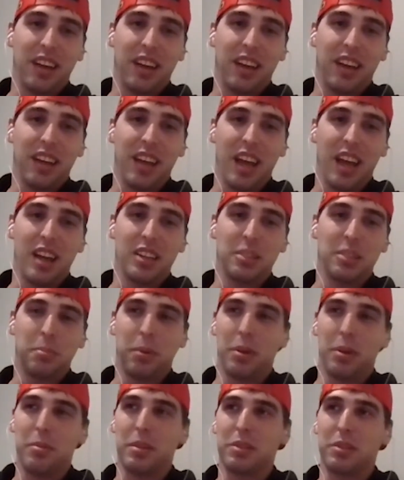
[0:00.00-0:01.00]
Yeah, and it's
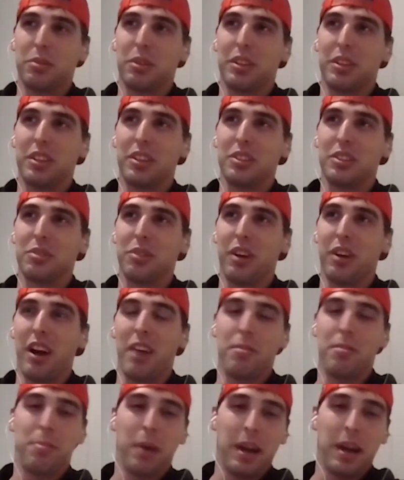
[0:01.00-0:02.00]
pretty much one of those where
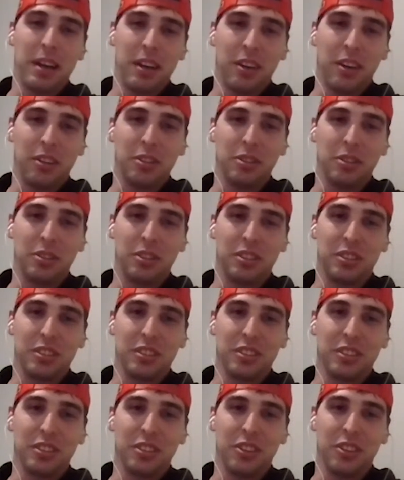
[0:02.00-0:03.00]
everybody knows
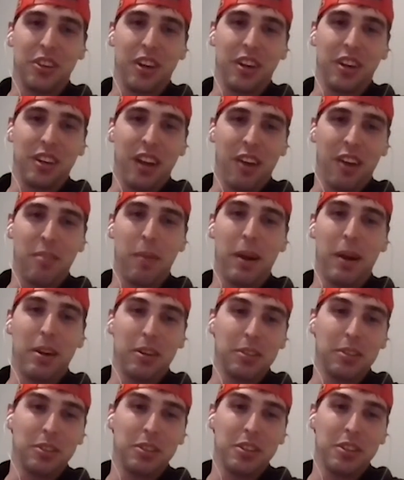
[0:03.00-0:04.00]
who
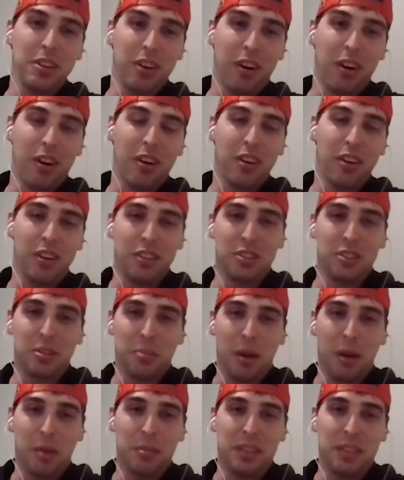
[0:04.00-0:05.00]
you are, knows your
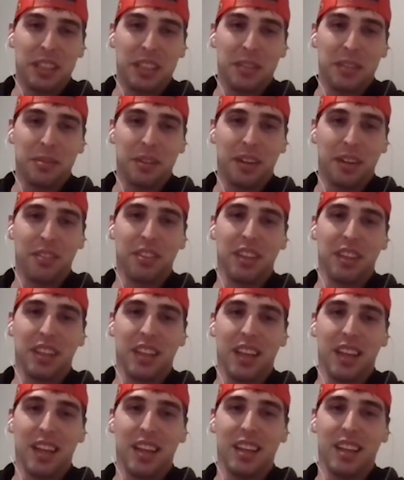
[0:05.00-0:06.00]
mom and them and everything
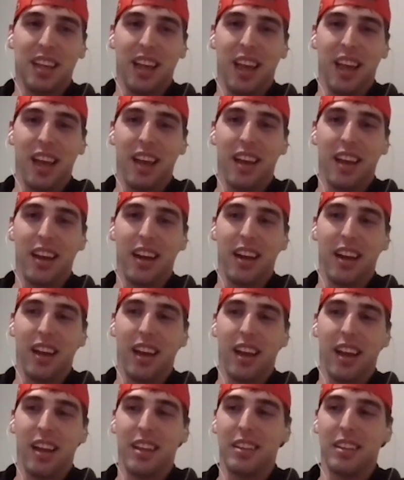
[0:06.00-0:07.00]
like that. And
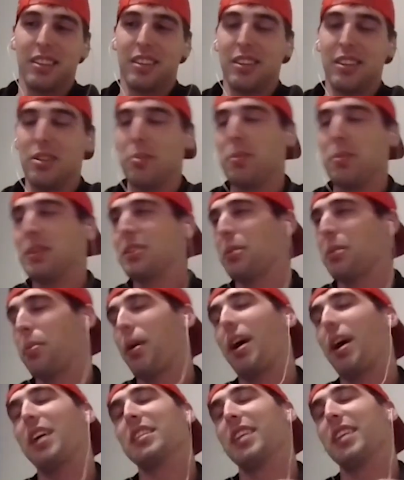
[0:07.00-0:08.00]
you'd be
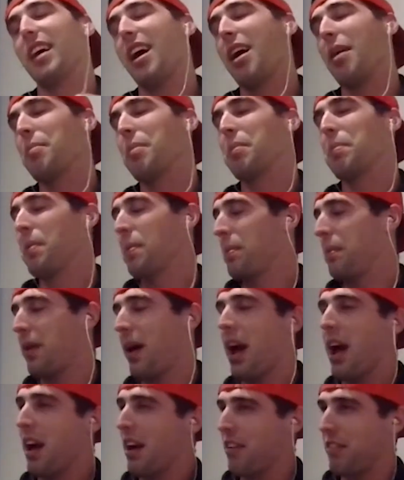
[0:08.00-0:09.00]
surprised like how many people
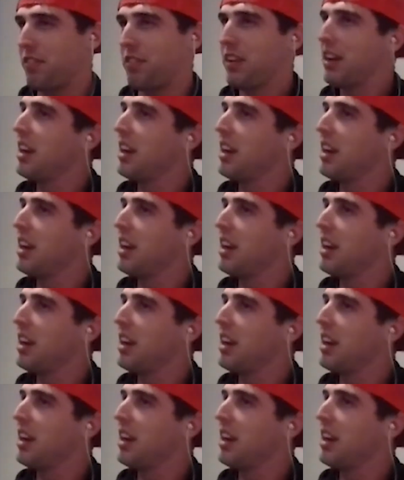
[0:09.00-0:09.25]
I have